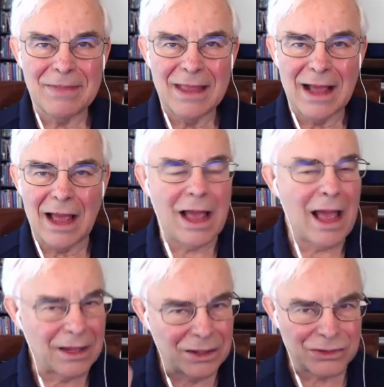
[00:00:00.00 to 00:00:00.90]
I, I
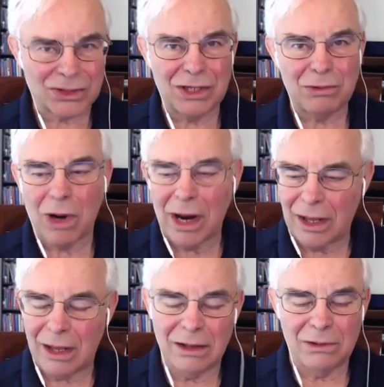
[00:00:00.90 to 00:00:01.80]
can see
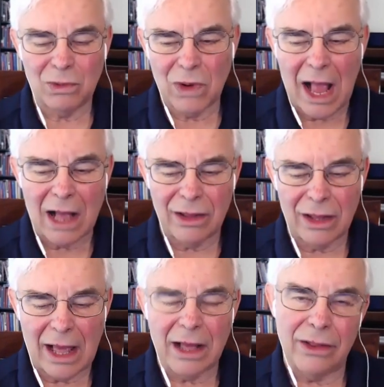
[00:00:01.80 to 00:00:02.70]
why how
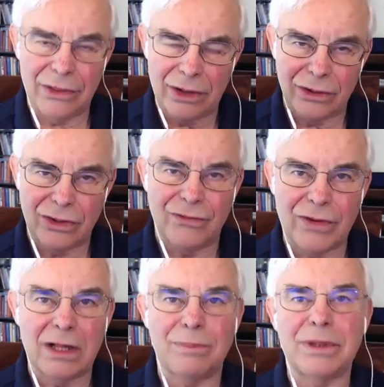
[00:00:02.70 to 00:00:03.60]
how they're
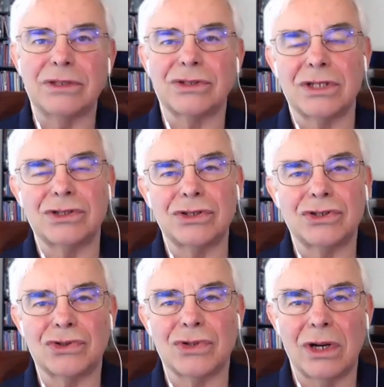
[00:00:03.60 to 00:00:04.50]
developing such a
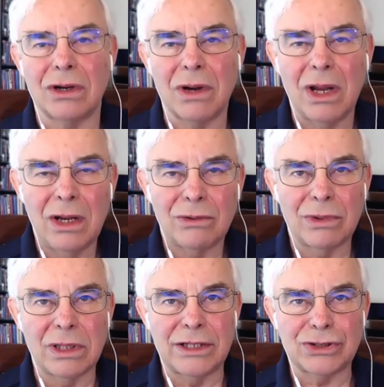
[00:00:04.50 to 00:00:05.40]
strong
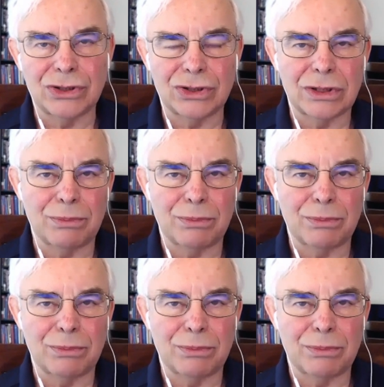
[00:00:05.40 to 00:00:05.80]
relationship